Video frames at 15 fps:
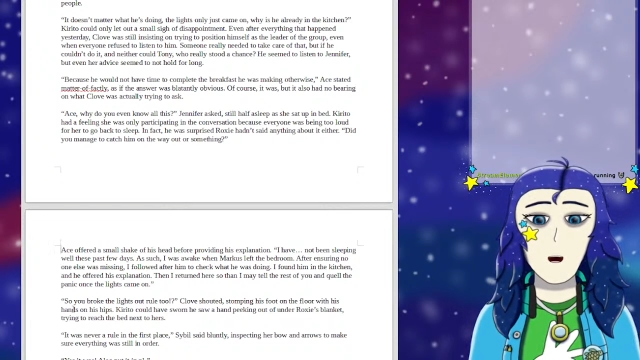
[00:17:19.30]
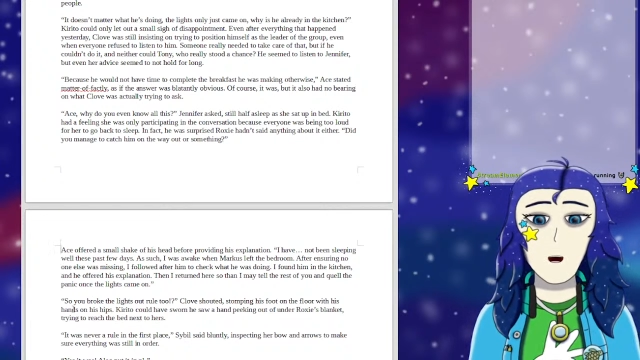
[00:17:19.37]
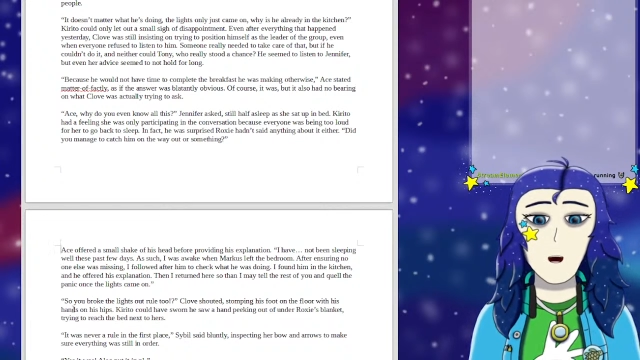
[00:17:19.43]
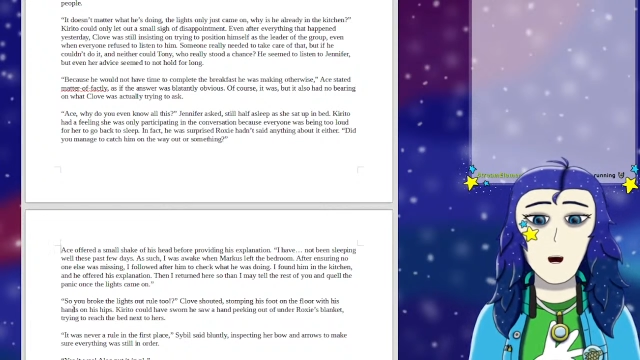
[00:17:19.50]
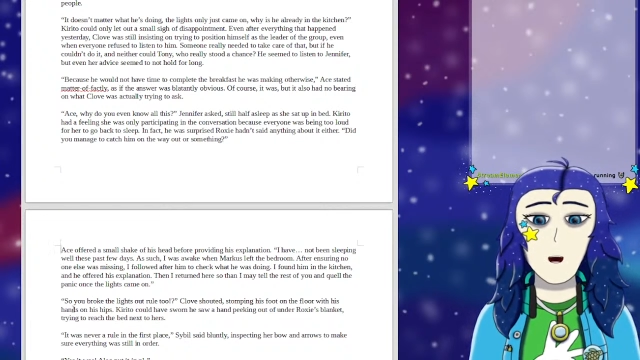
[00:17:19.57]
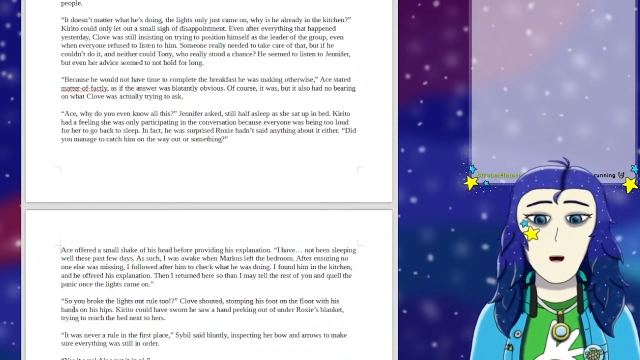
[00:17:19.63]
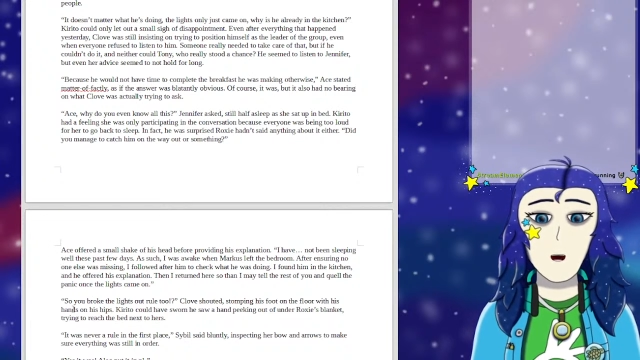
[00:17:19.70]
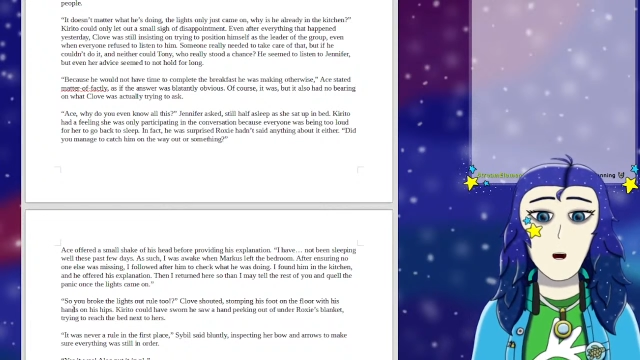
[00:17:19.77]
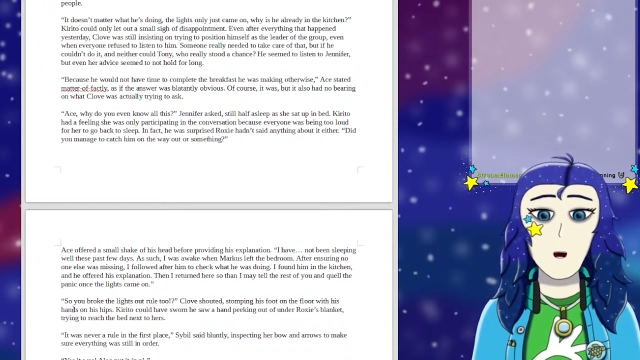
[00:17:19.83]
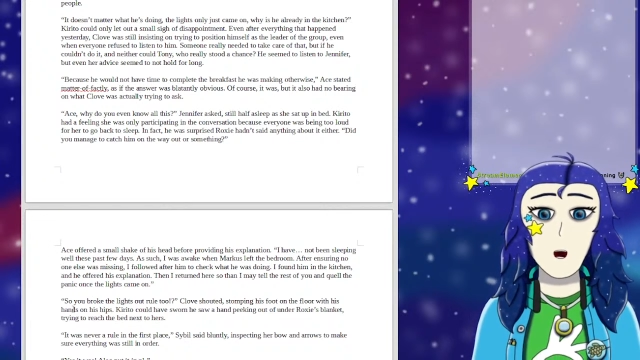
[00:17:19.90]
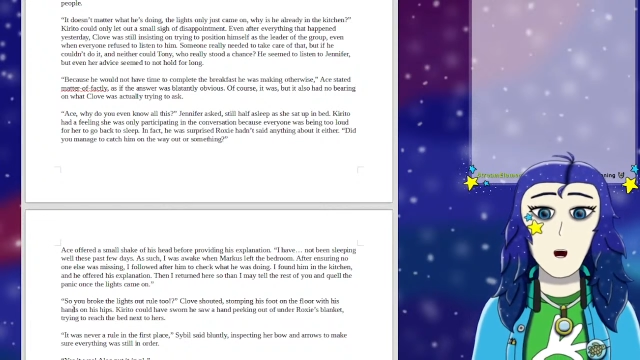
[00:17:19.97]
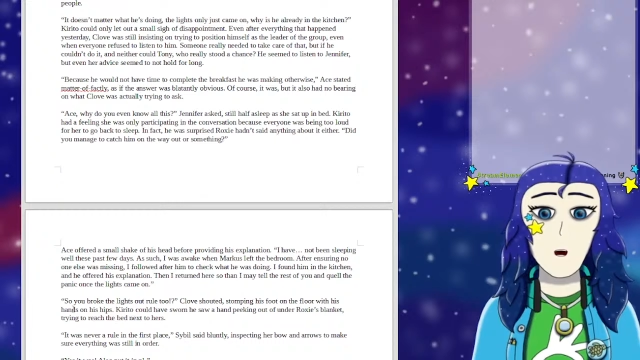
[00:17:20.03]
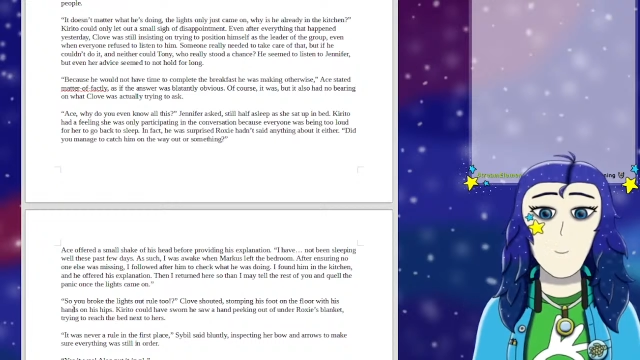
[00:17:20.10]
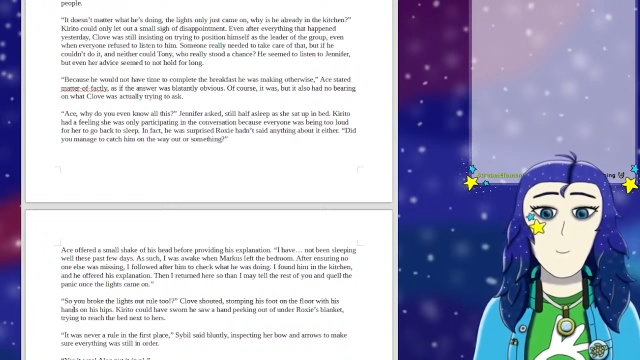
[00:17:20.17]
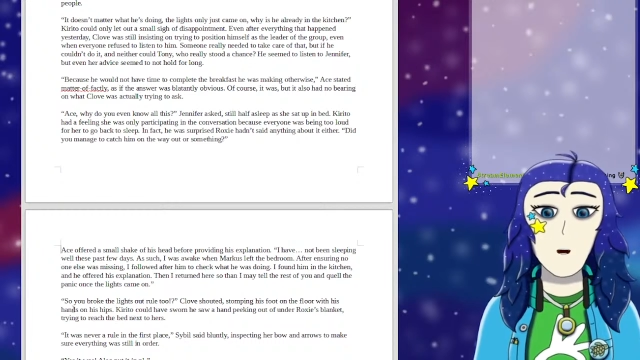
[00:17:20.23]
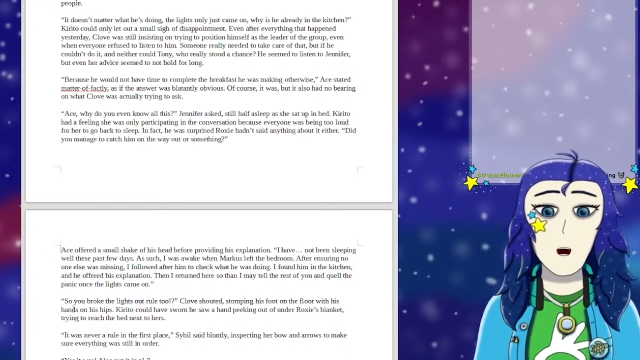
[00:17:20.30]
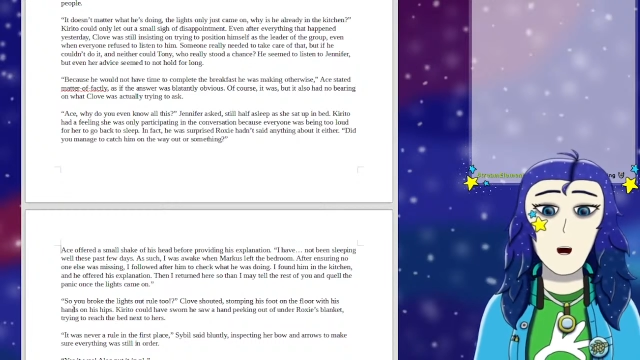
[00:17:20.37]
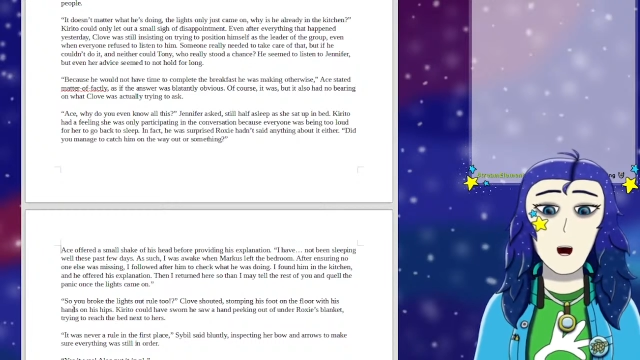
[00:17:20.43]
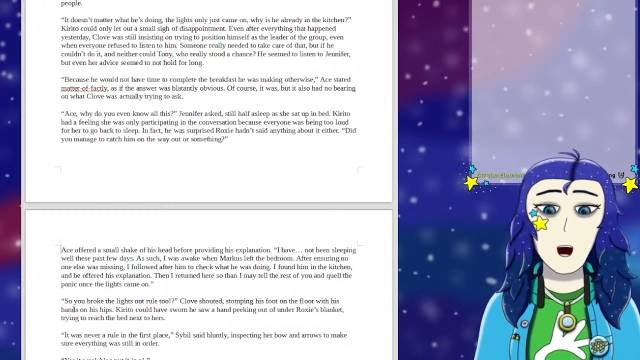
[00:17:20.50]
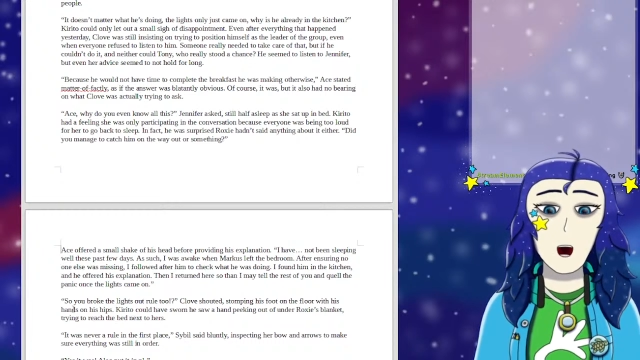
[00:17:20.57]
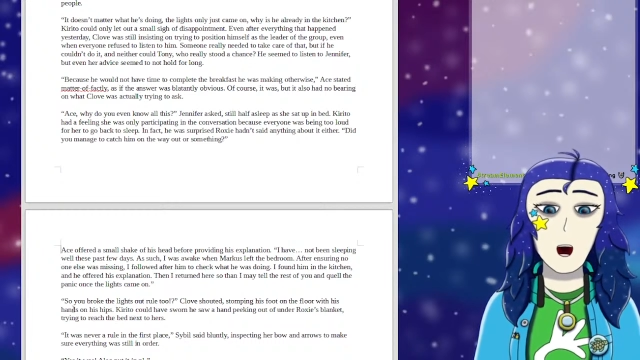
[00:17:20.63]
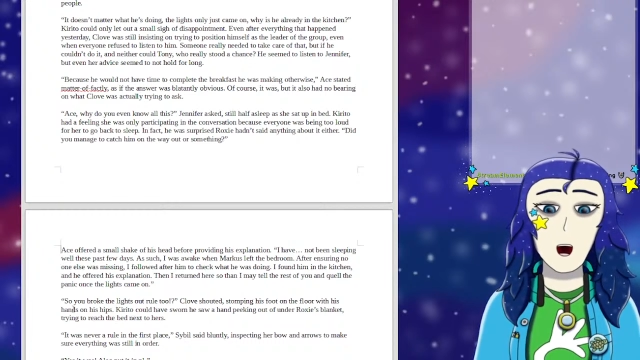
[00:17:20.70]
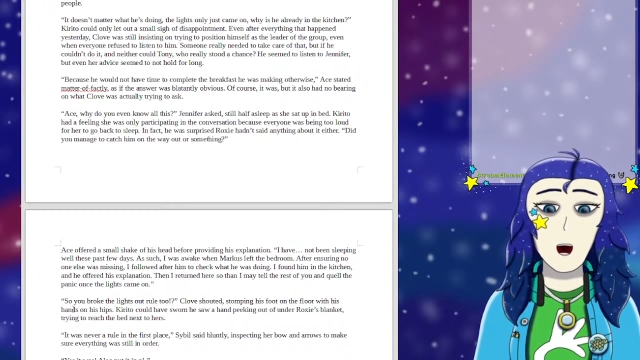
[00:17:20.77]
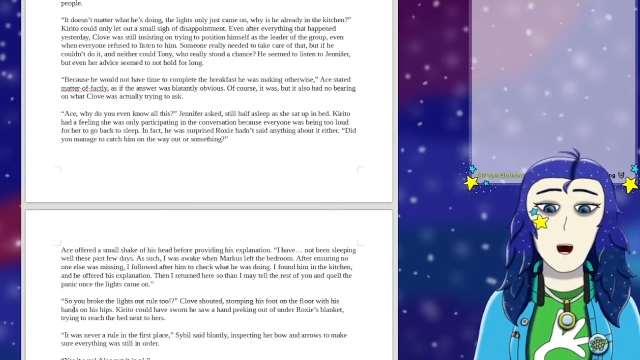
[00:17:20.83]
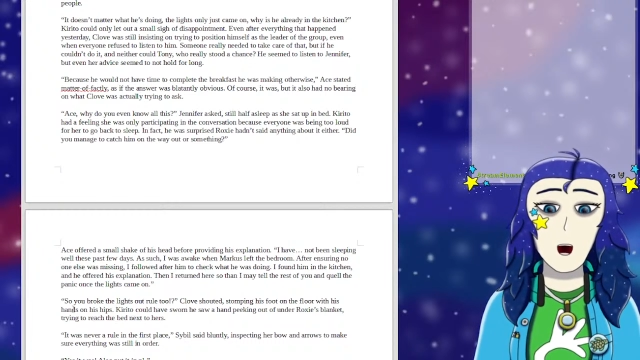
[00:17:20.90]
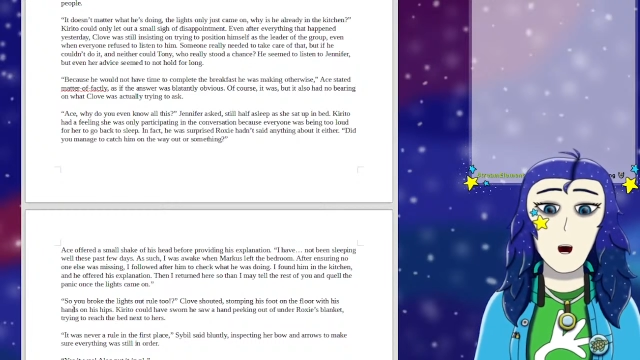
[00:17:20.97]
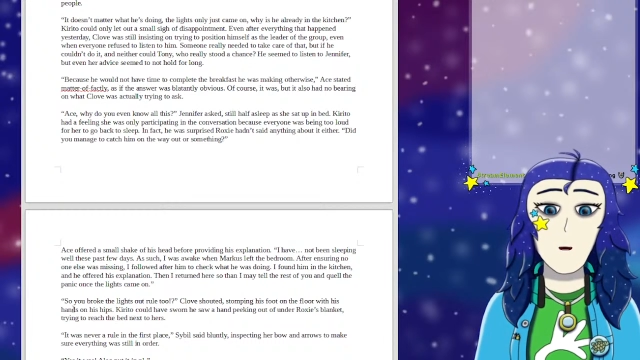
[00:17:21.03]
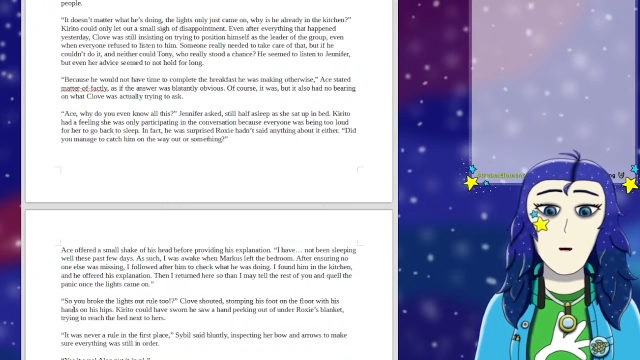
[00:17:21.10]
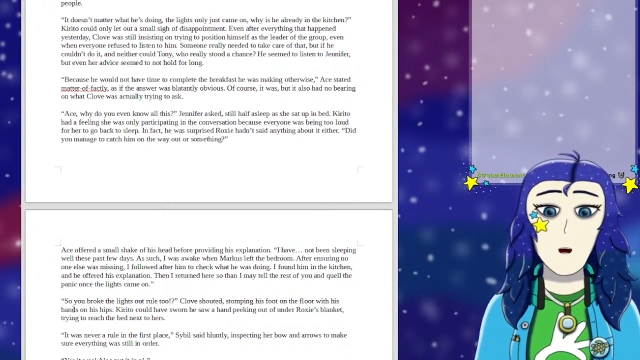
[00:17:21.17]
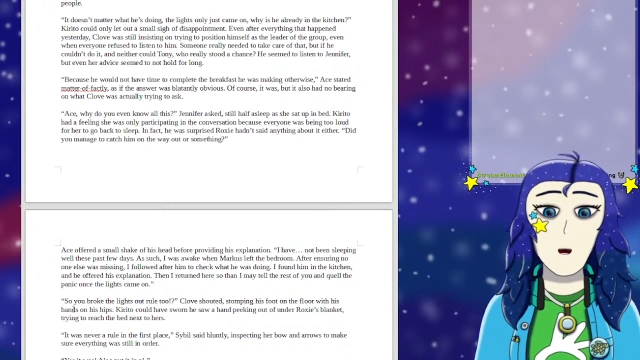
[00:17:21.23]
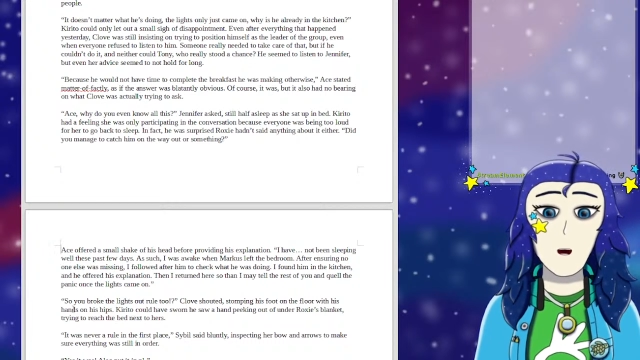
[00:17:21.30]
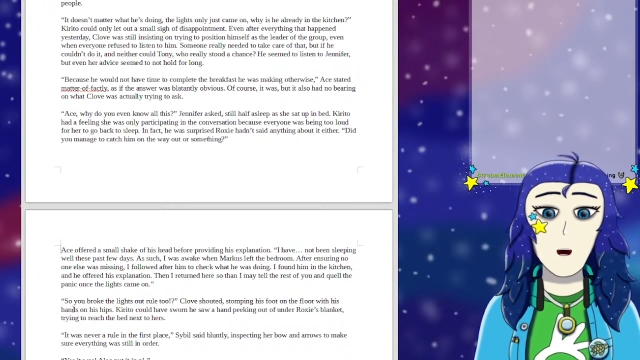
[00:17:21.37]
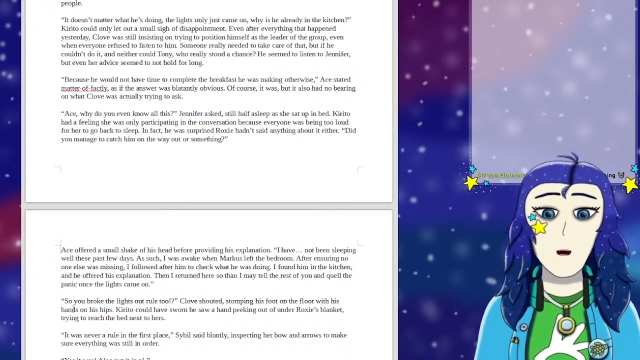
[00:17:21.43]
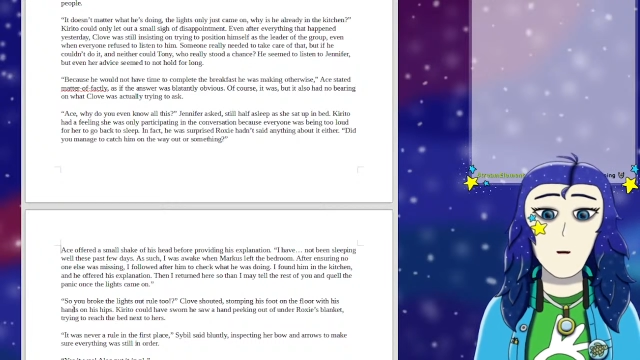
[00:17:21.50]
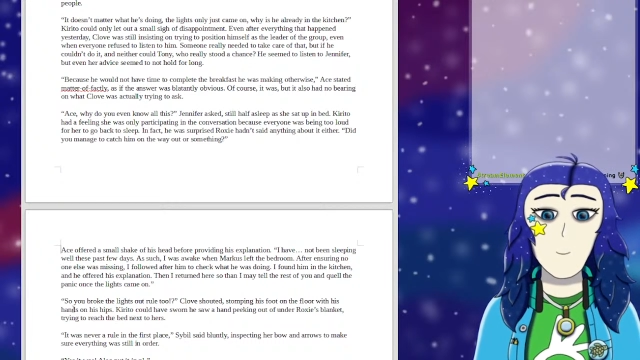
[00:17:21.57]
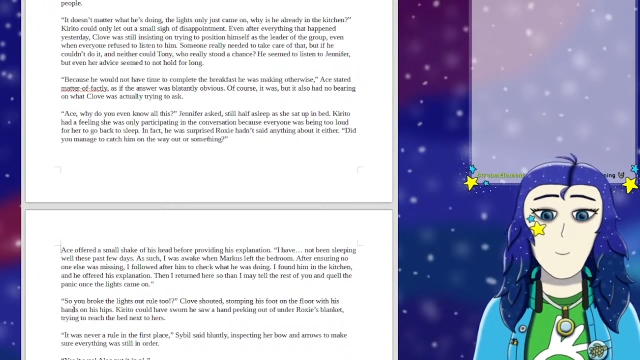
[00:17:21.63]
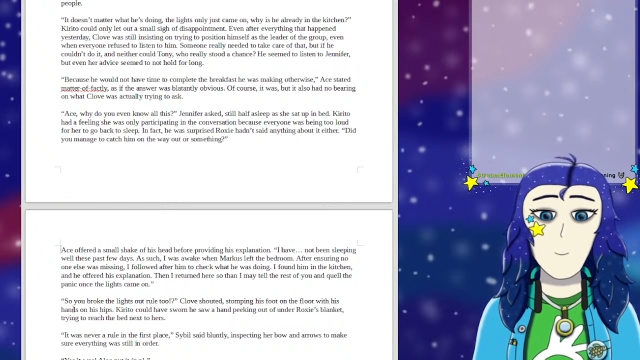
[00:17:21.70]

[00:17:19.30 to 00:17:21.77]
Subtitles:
So you broke the lights out rule too?